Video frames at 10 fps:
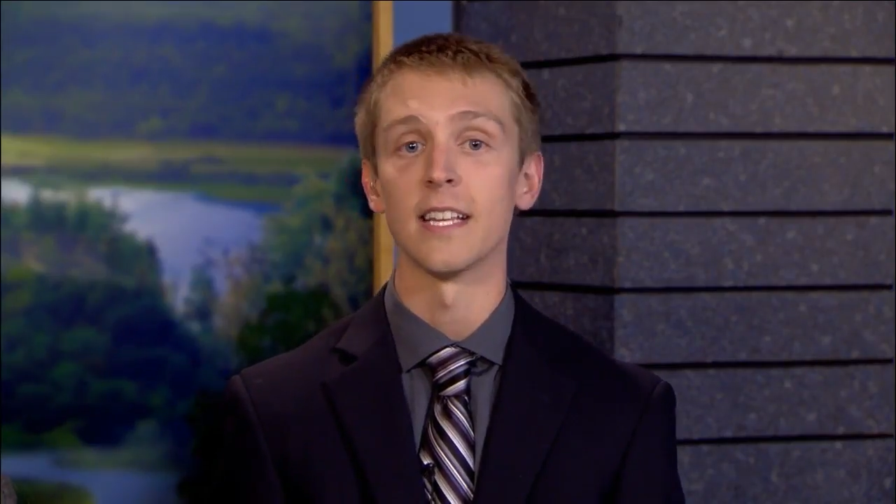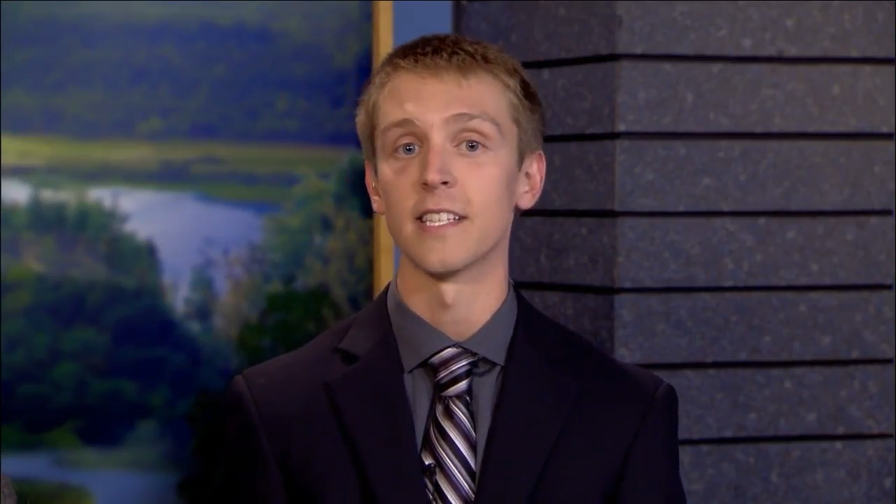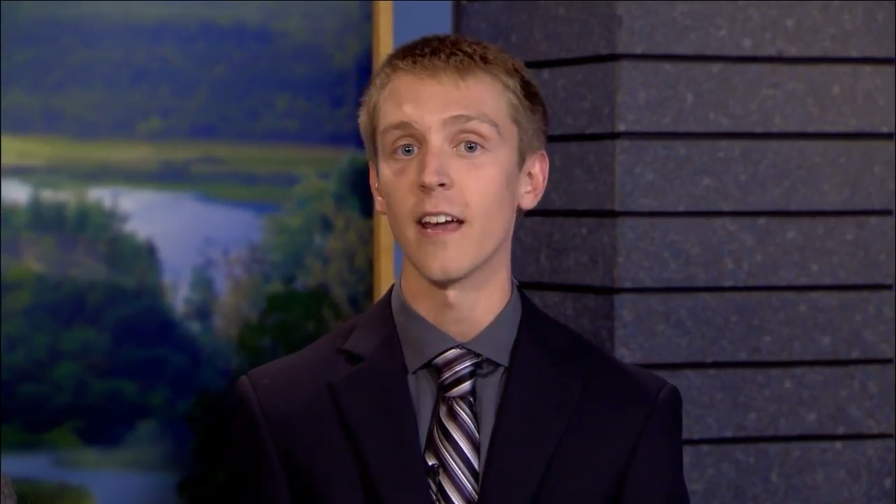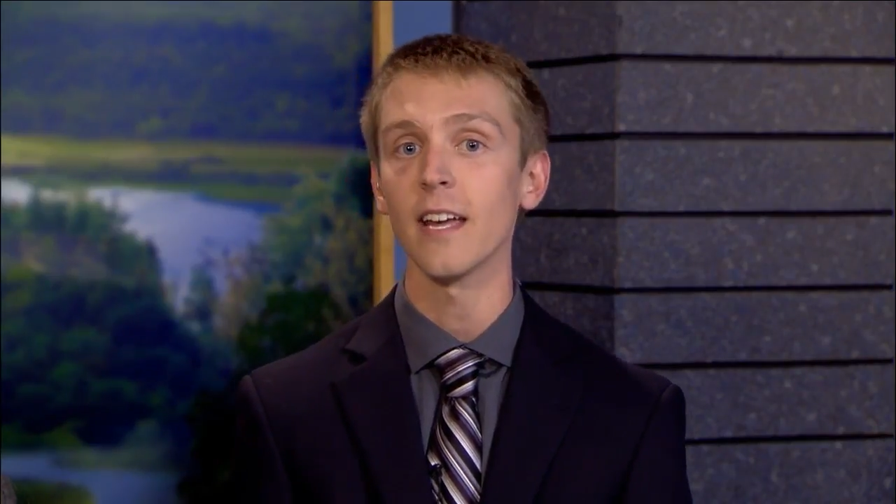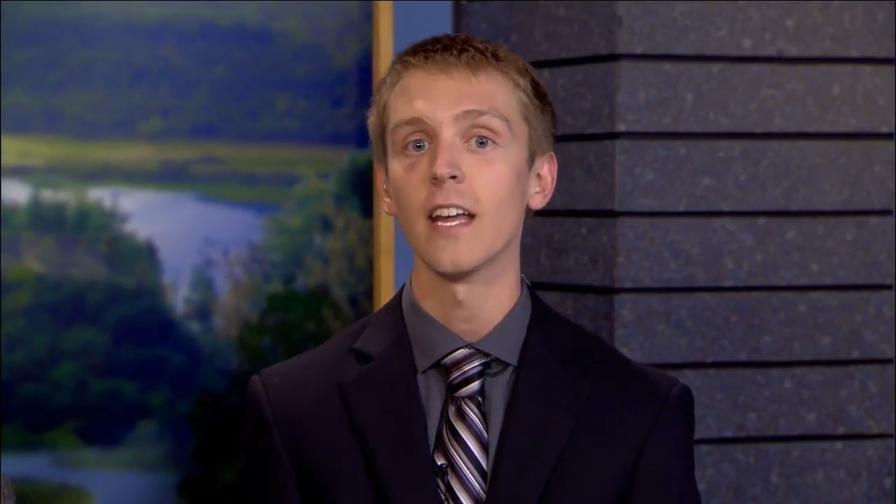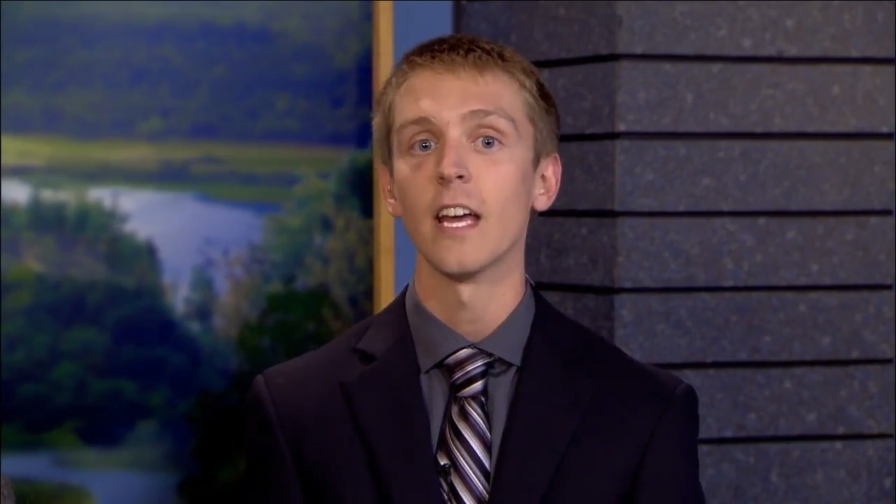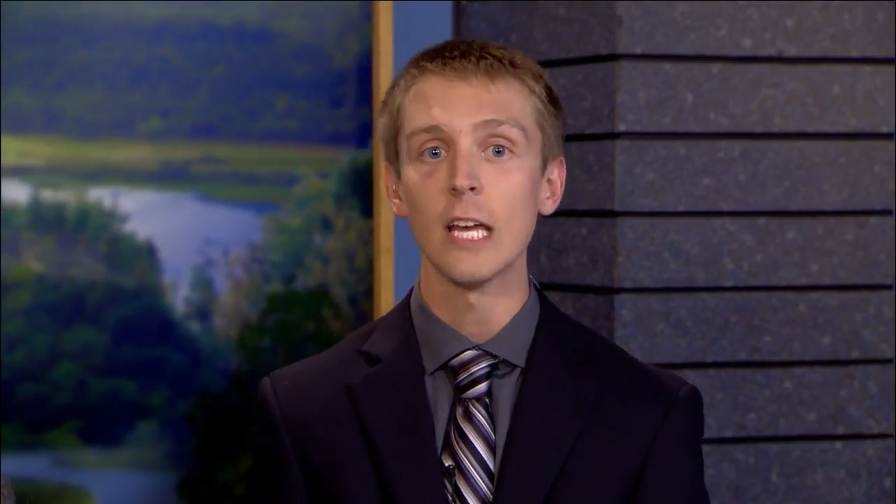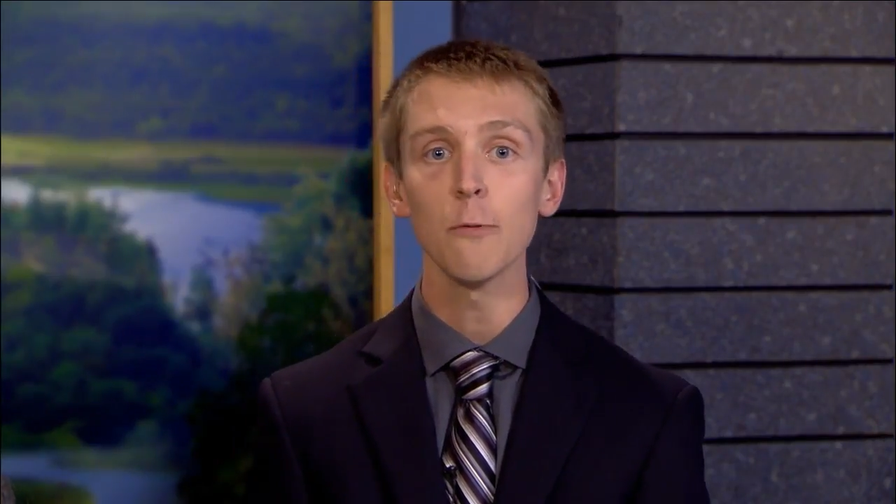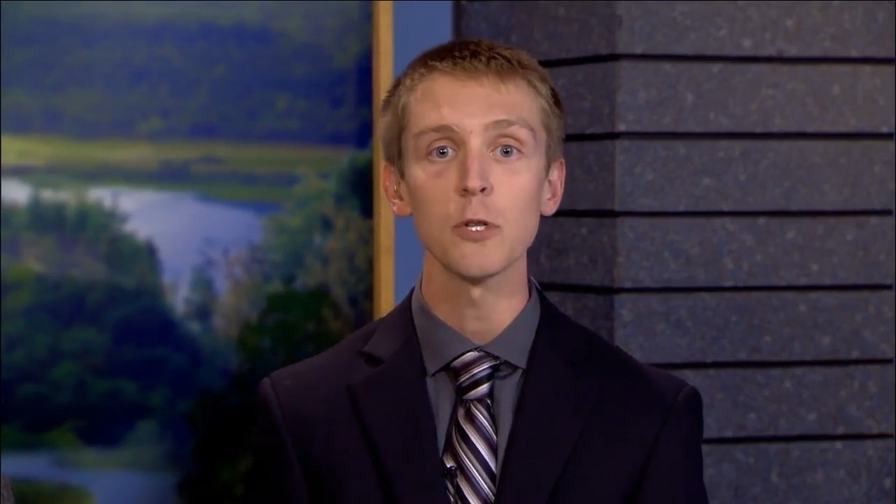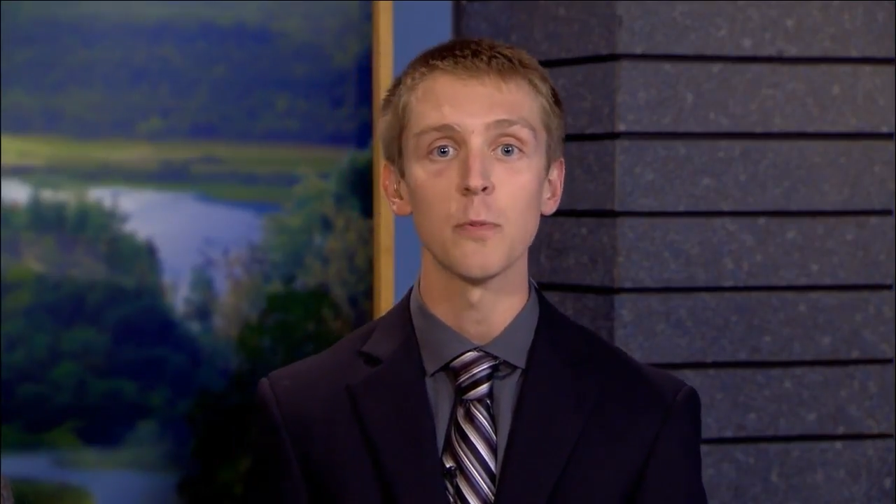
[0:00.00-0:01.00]
and tonight
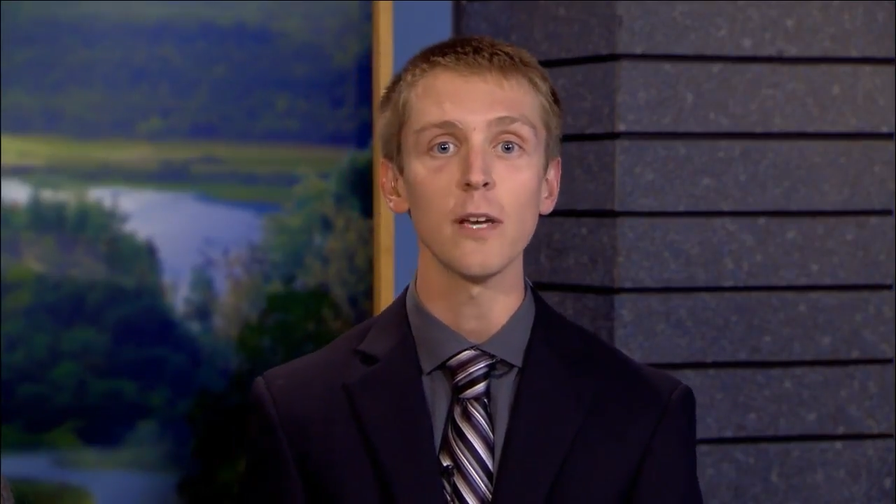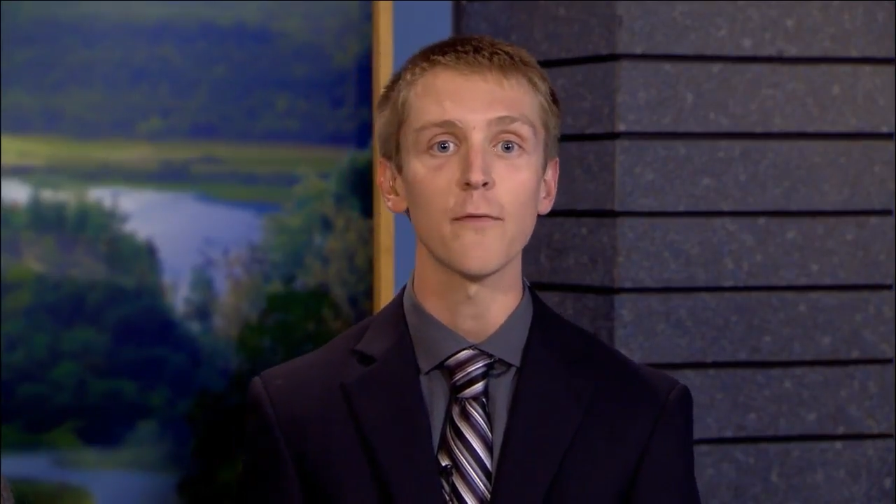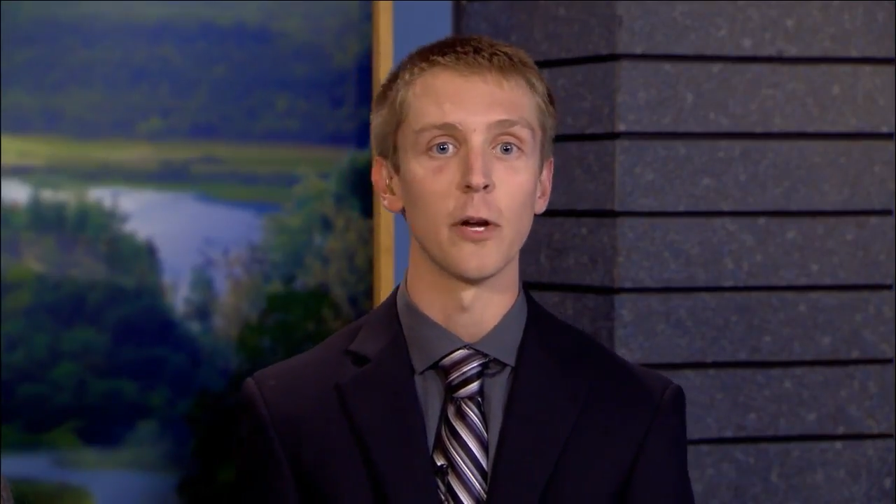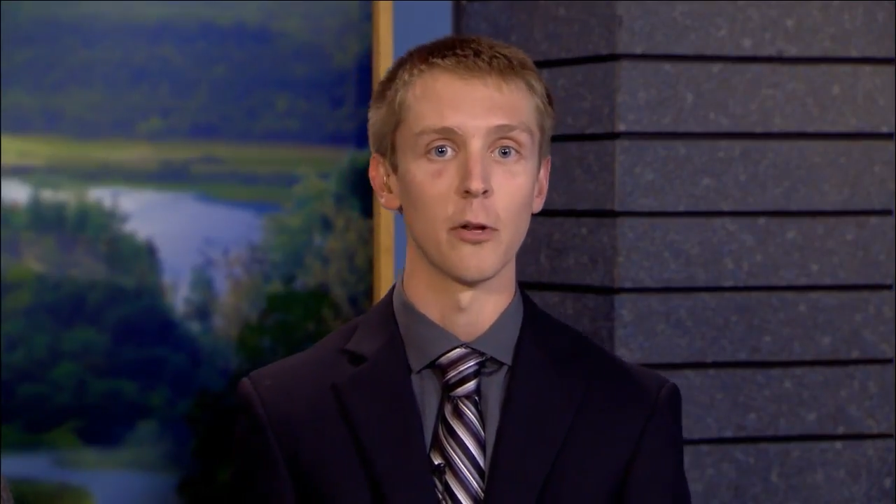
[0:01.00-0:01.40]
he will speak